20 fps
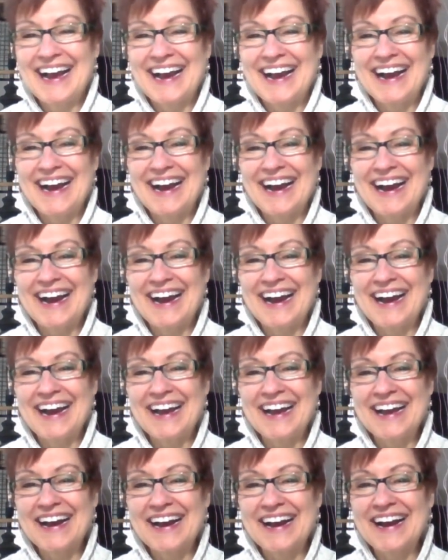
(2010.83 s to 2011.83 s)

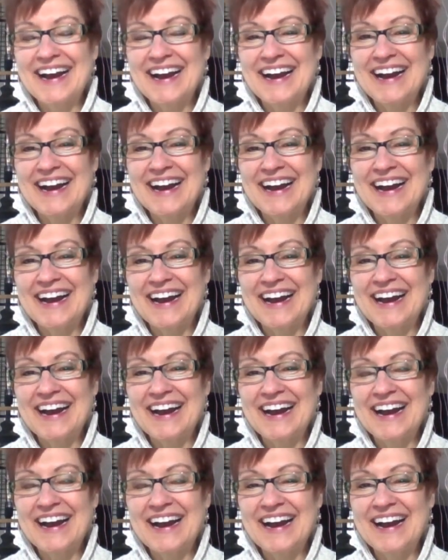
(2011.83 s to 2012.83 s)

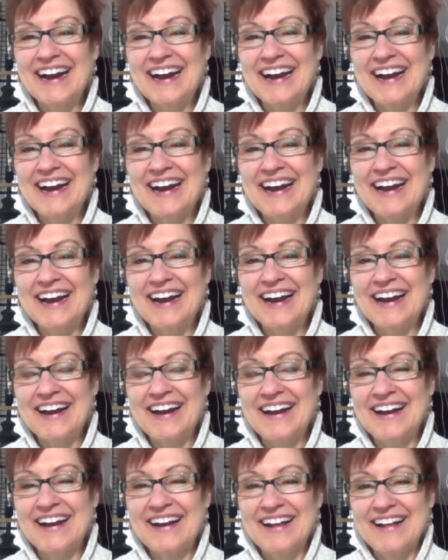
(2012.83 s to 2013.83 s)

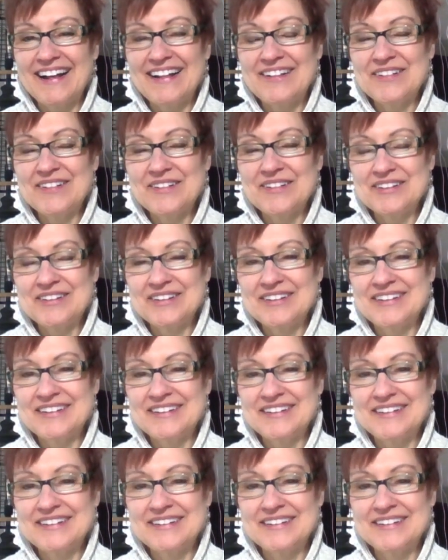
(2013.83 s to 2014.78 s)
The person shown says nothing.